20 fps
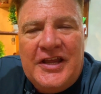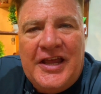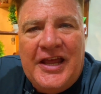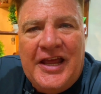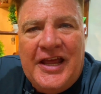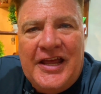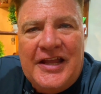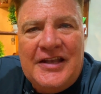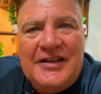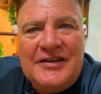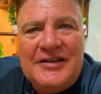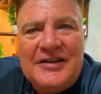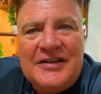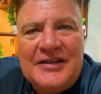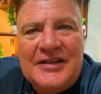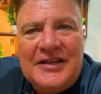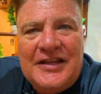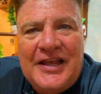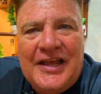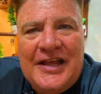And
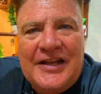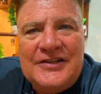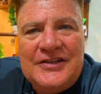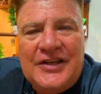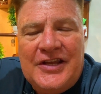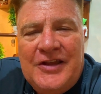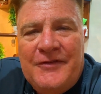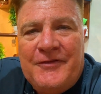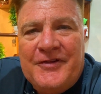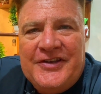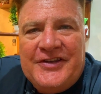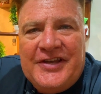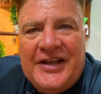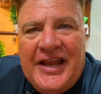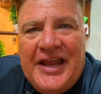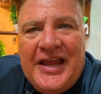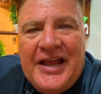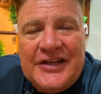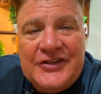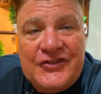and even today,